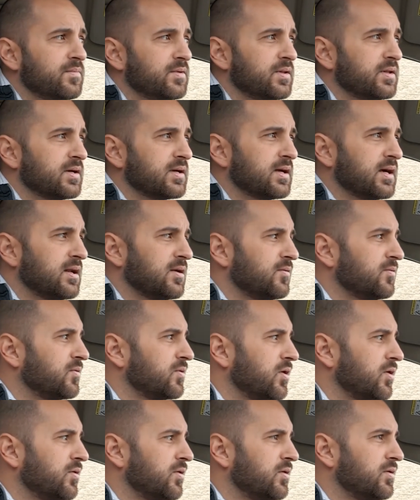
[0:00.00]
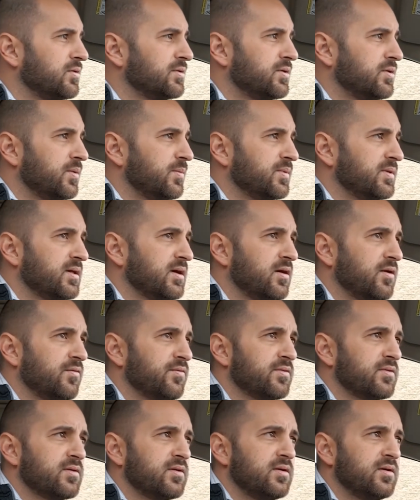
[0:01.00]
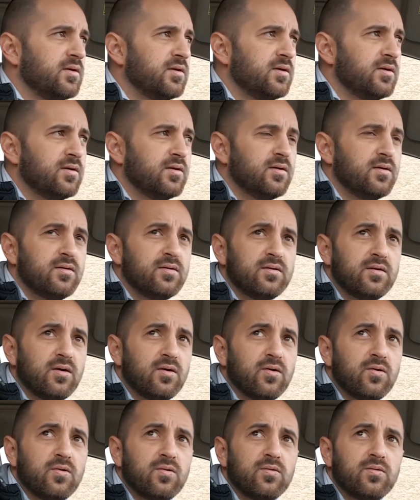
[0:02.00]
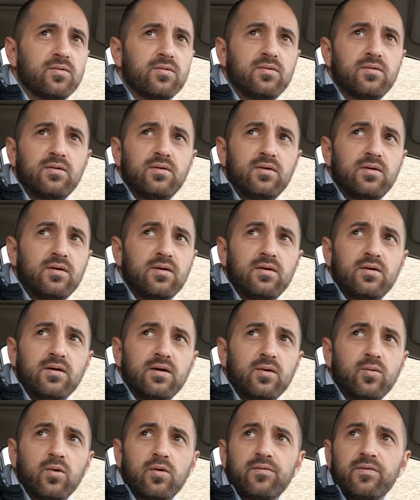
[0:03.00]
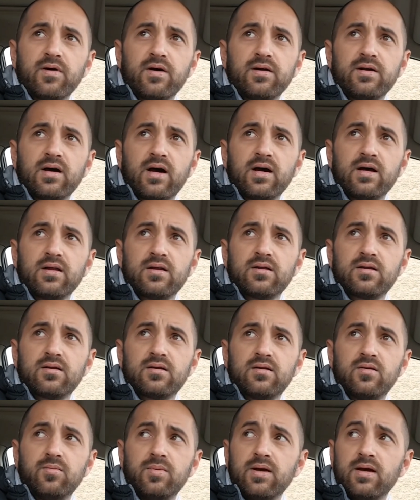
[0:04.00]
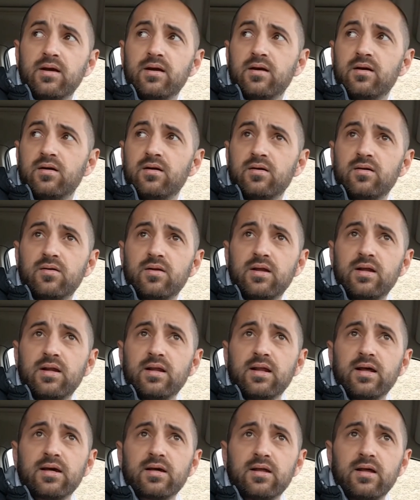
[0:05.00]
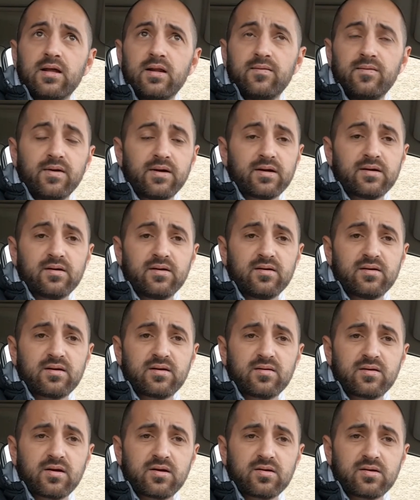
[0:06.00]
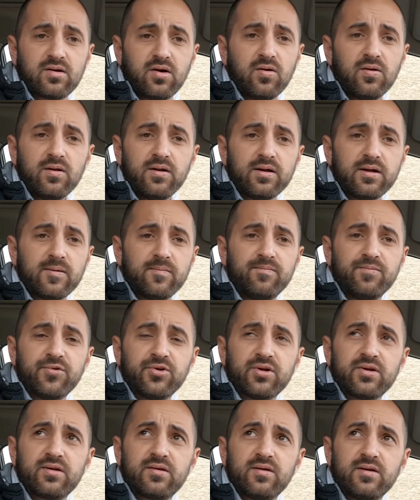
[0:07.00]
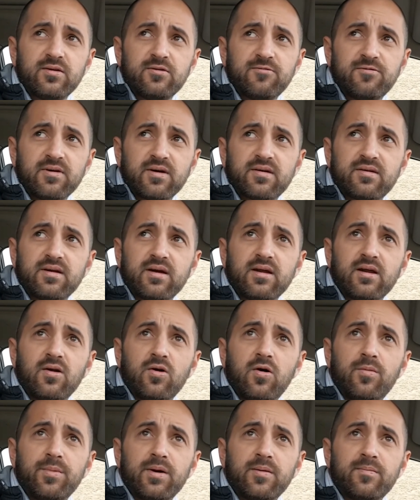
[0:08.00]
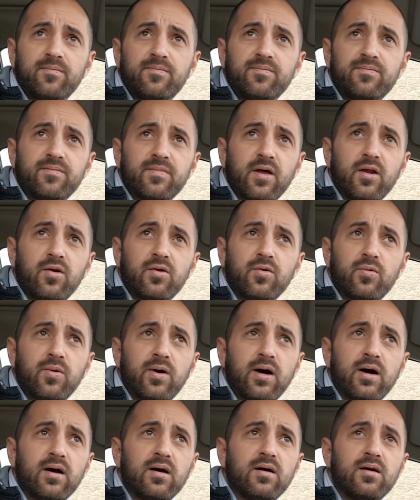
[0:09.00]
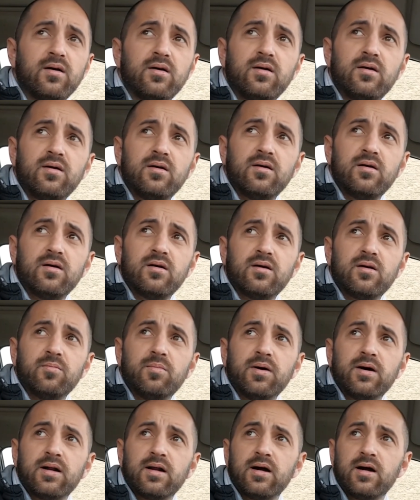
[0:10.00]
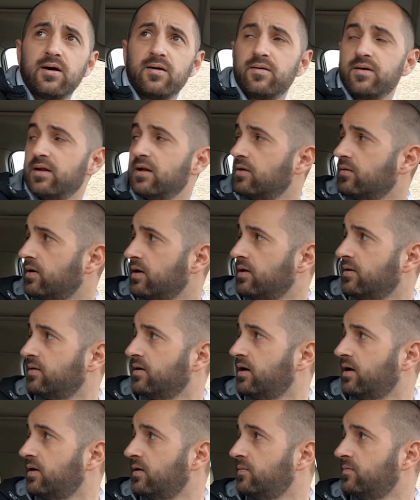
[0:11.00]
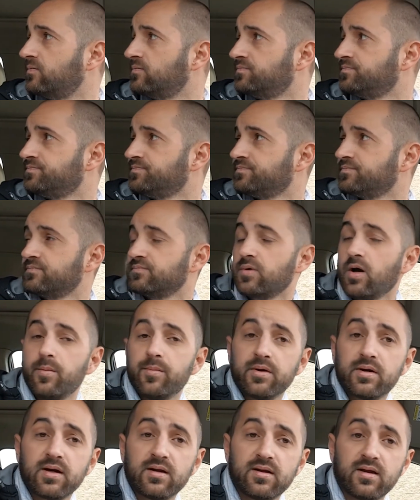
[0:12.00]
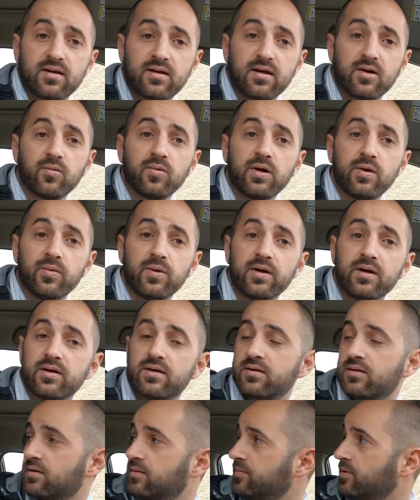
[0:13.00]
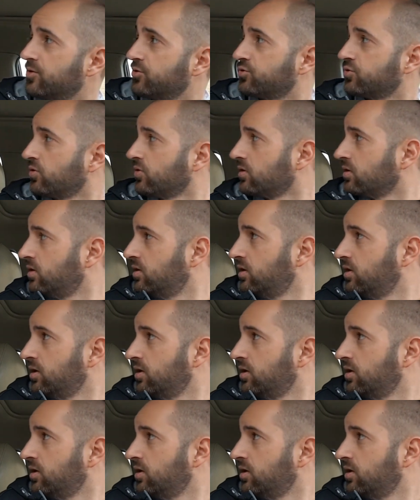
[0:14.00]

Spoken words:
They kind of were all to themselves. They weren't very nice to me. They this totally just fixated on me. I don't know why. But anyway, probably because I say Riri's. Not sure.